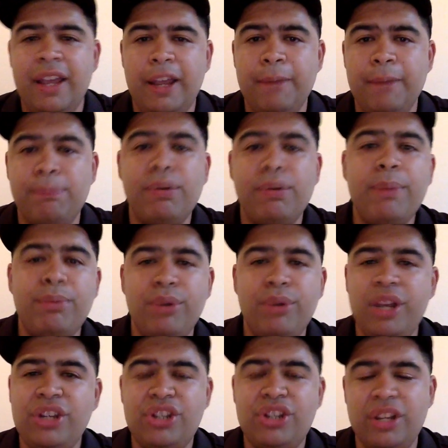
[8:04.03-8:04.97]
in
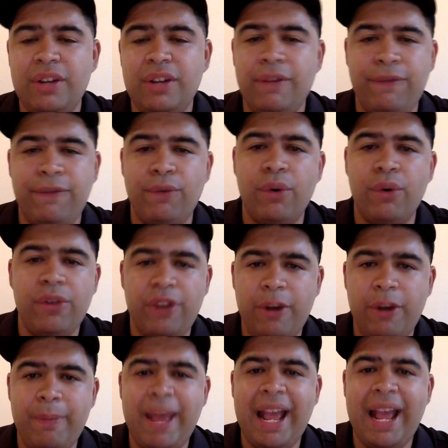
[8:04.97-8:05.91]
preparation for
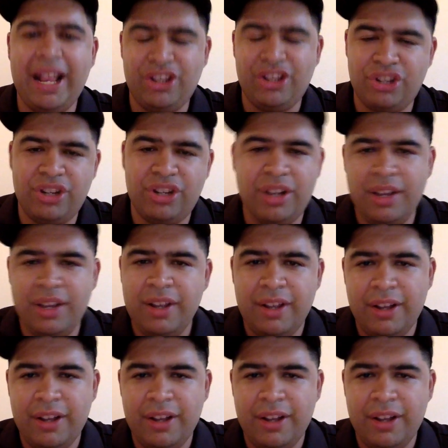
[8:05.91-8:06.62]
their match